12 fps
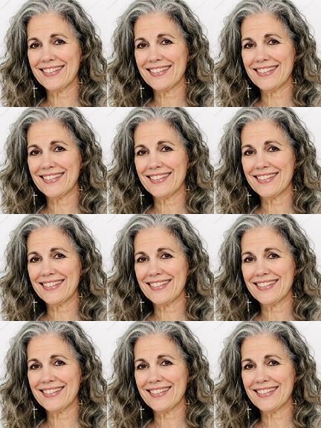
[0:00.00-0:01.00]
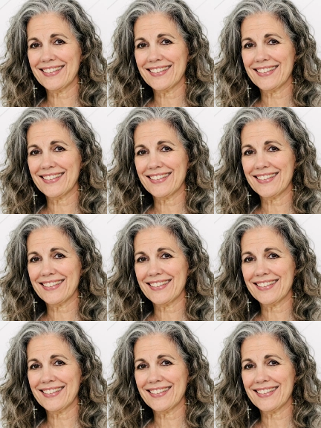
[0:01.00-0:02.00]

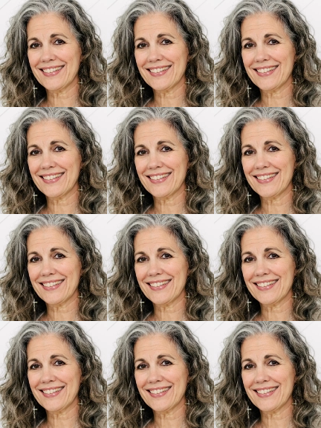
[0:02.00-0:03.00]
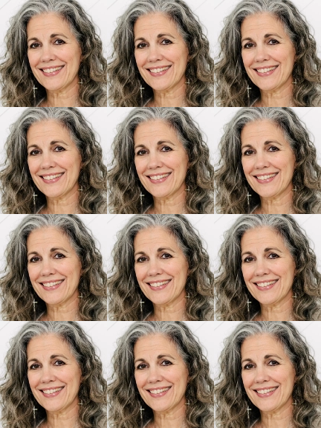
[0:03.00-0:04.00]

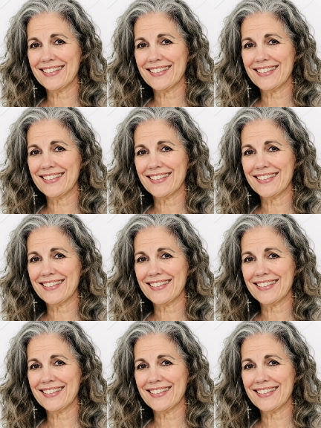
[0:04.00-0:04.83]
[no speech]